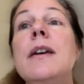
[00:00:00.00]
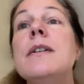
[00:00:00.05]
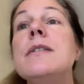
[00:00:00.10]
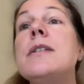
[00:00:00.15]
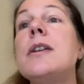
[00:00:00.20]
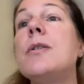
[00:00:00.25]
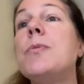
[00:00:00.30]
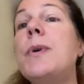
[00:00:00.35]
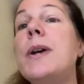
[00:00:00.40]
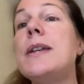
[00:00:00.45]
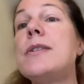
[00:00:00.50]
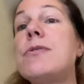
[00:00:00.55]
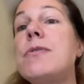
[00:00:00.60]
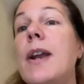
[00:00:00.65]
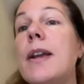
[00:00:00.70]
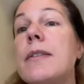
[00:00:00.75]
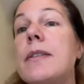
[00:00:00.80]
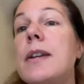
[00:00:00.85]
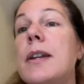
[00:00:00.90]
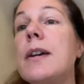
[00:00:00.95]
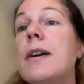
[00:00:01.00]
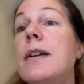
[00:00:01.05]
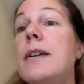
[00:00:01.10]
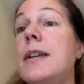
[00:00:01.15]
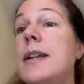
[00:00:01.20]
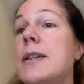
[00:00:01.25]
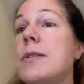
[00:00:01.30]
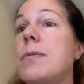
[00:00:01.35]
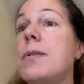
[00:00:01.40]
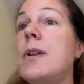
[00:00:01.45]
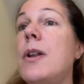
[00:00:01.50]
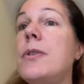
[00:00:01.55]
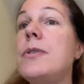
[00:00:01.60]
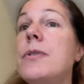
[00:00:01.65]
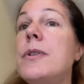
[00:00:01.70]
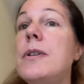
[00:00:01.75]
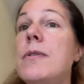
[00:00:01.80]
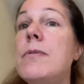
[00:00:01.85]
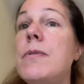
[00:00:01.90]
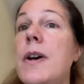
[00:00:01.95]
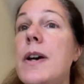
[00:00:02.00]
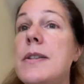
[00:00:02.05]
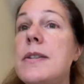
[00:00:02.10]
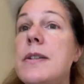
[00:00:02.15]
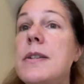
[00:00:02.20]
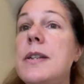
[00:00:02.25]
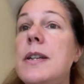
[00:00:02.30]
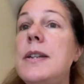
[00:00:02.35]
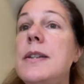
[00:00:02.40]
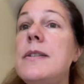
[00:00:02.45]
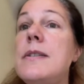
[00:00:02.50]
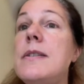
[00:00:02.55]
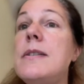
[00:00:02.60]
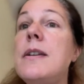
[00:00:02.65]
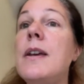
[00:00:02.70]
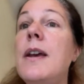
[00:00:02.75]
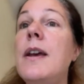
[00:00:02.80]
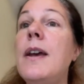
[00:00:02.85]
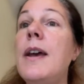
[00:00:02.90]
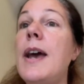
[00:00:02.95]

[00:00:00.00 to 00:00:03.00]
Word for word: So we're strengthening our links with local universities,